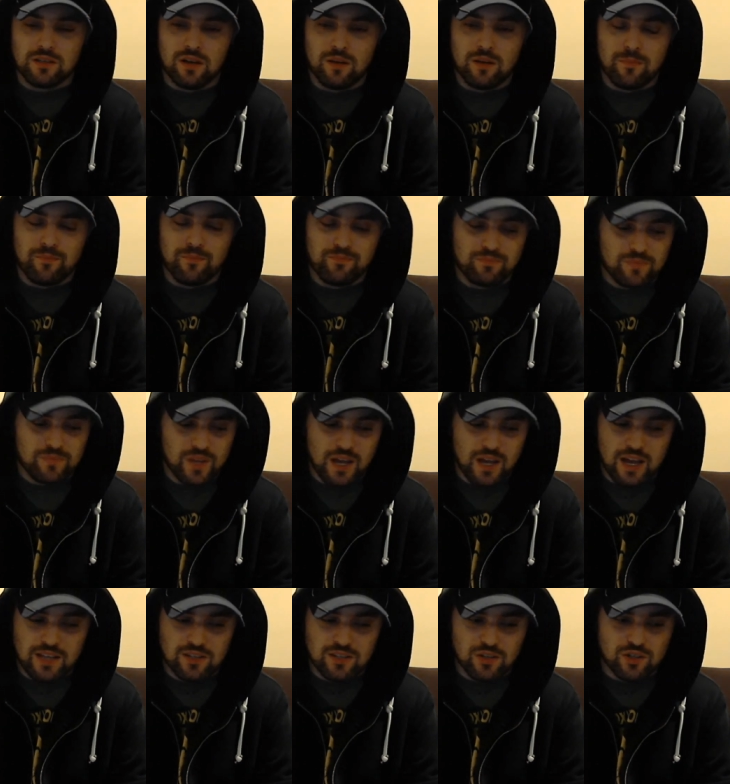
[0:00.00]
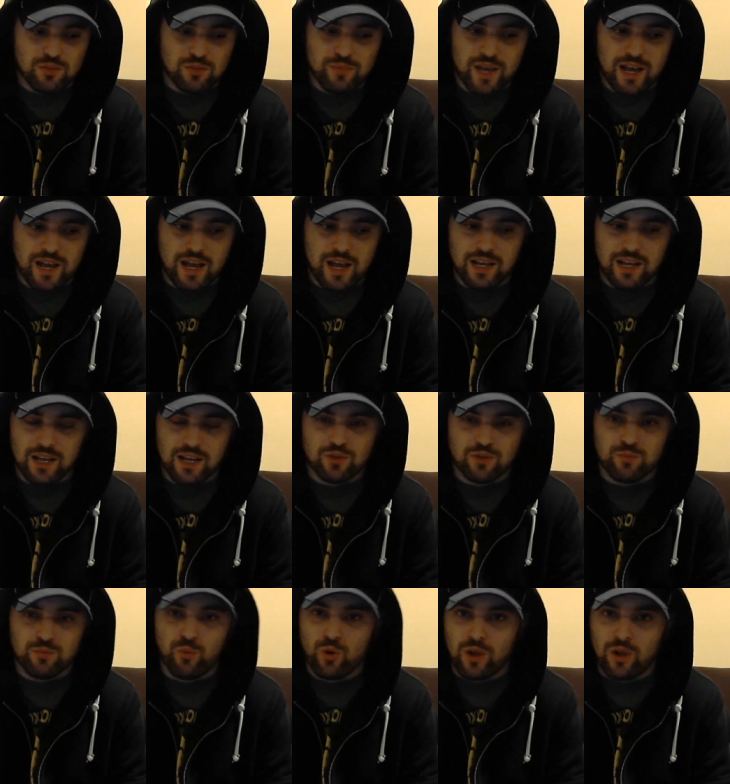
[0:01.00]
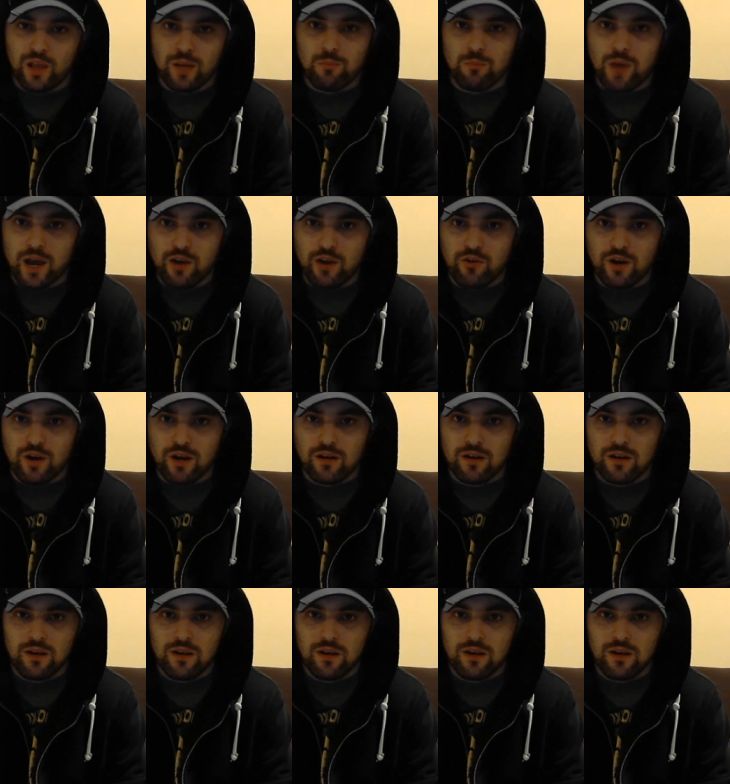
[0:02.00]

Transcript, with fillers: Um, I had such a bad headache. It was borderline migraine.